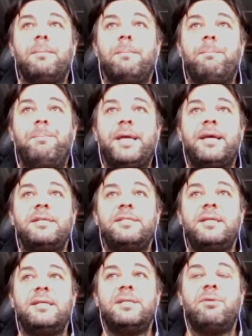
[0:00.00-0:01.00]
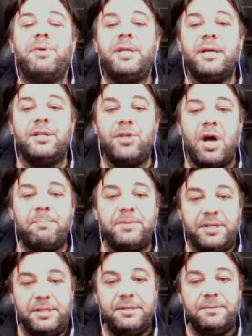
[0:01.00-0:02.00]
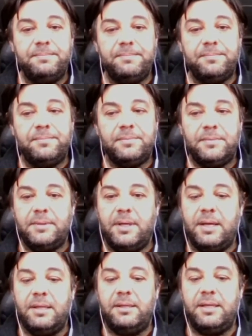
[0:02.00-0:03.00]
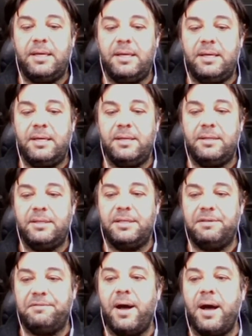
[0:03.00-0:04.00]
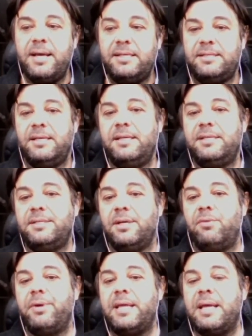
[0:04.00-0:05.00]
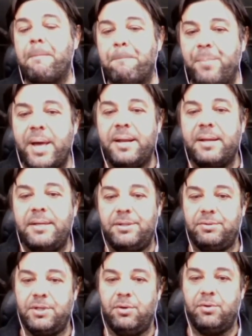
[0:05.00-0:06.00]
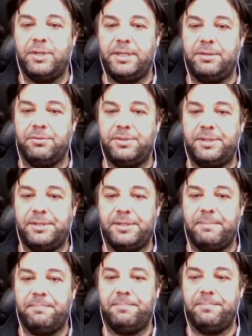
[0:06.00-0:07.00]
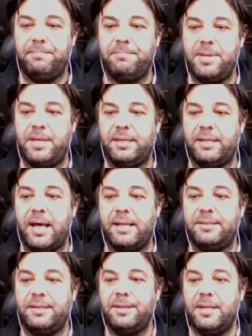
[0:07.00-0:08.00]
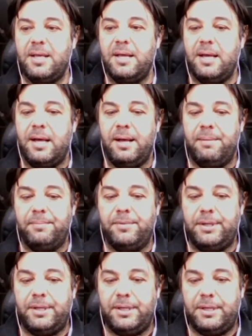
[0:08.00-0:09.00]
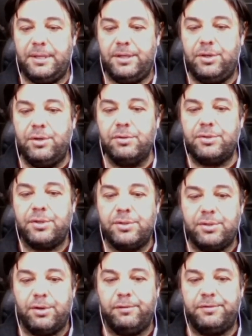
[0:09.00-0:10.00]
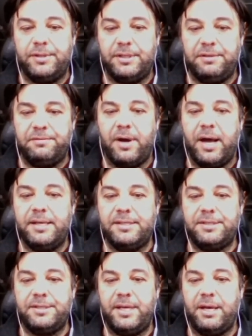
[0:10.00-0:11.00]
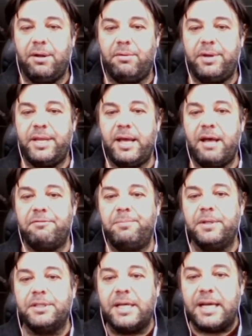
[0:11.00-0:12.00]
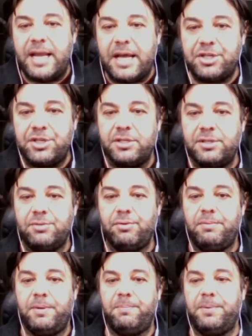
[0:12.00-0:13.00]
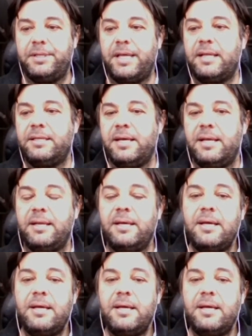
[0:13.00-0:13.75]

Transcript: because it is already adopted, the device is already embedded into the local ecosystem, meaning that the users of the device, they already have built connections with people that can